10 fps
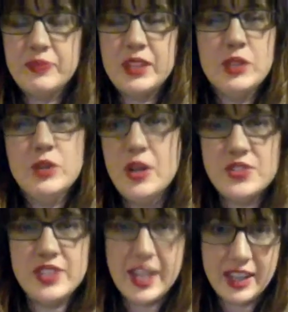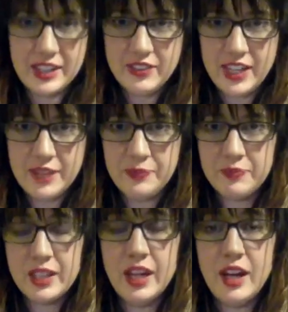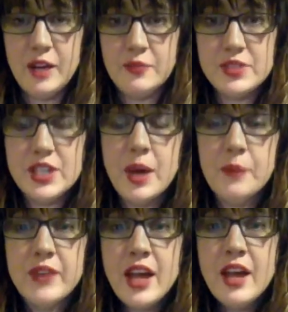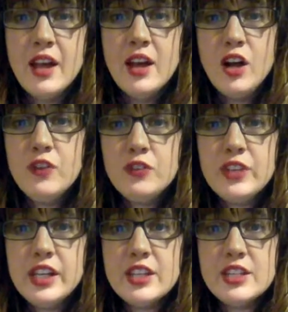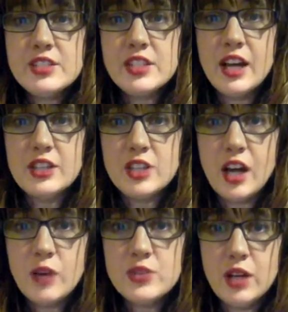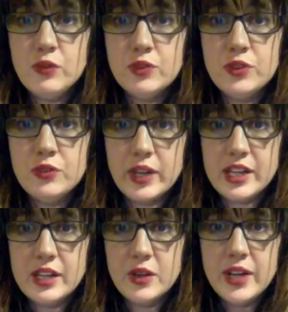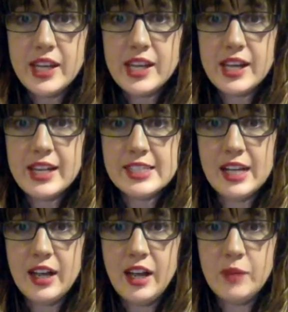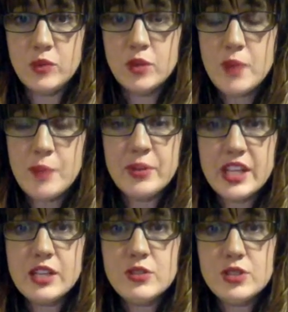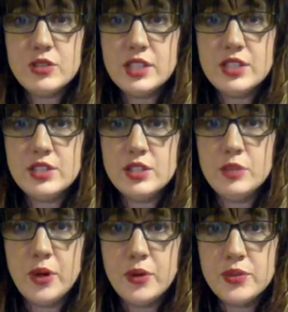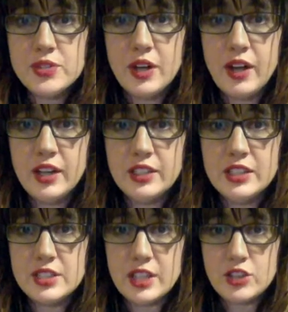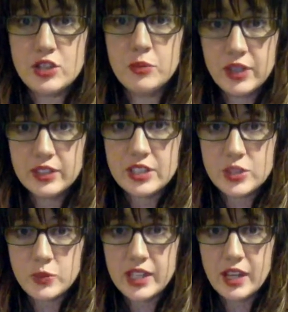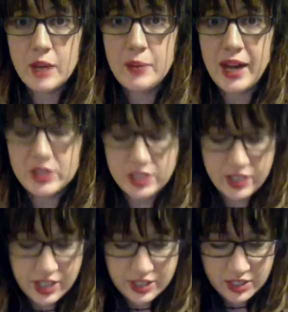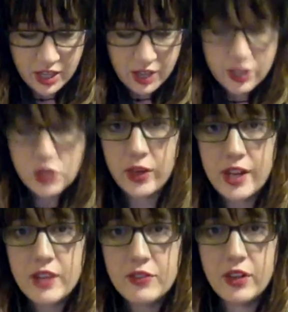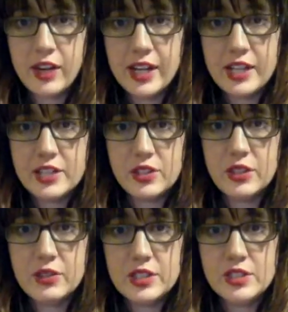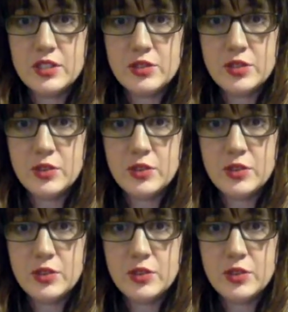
who knows, that kind of thing. So hopefully this talk was helpful for you, and remember that you do need to post on the discussion board this week about this story for credit. So you need to do two